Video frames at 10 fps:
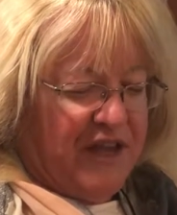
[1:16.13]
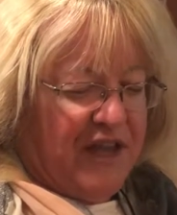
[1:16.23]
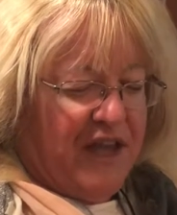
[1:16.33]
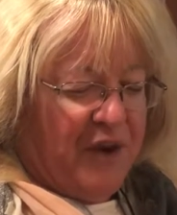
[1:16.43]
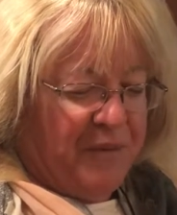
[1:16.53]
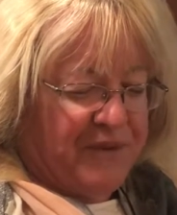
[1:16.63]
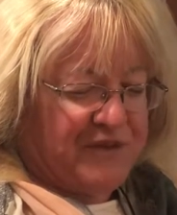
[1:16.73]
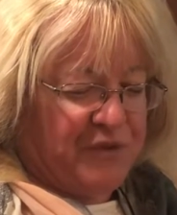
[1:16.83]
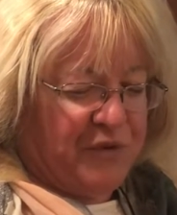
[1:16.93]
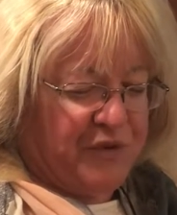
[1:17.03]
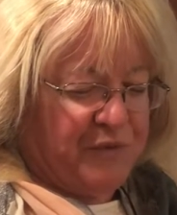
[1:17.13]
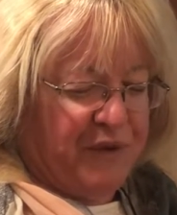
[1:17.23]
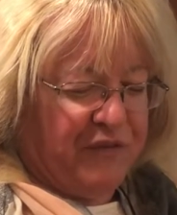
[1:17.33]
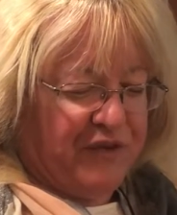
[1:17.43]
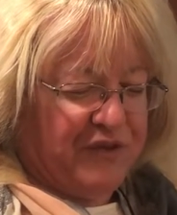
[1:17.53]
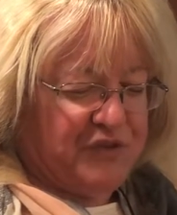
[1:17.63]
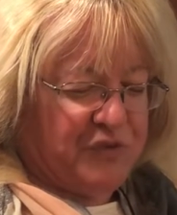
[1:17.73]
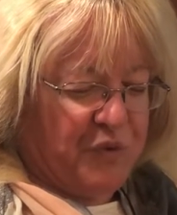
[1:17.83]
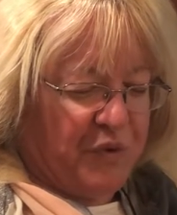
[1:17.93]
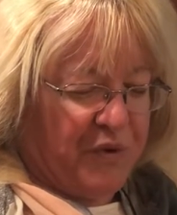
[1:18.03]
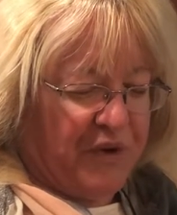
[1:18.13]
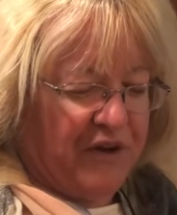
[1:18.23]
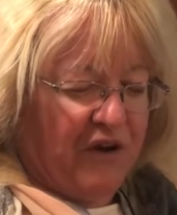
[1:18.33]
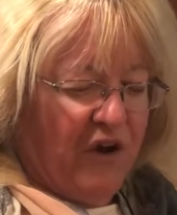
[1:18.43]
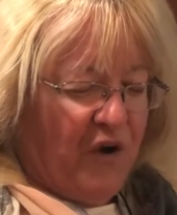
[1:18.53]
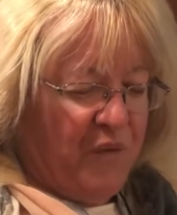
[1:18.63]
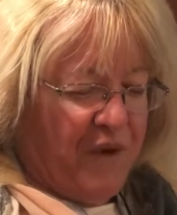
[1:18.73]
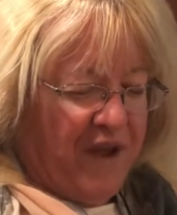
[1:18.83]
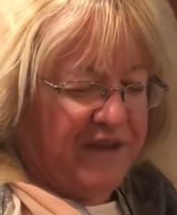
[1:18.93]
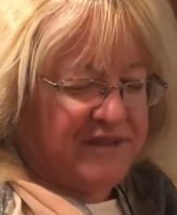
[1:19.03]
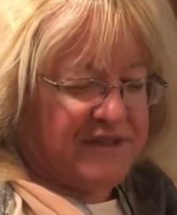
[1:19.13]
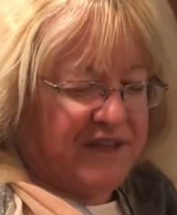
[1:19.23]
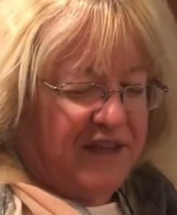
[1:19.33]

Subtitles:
Help us, Lord, to be restored in all ways,